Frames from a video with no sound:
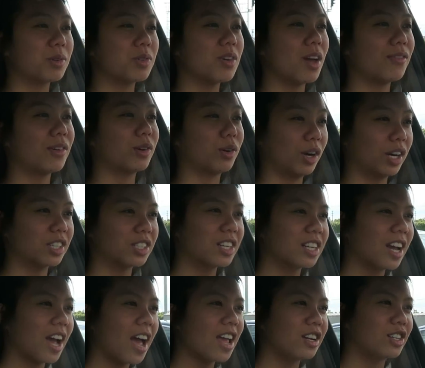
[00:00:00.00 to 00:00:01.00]
when you have a crush on
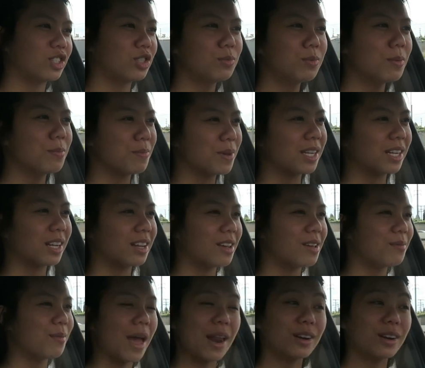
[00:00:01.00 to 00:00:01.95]
a guy, you're super mean to him.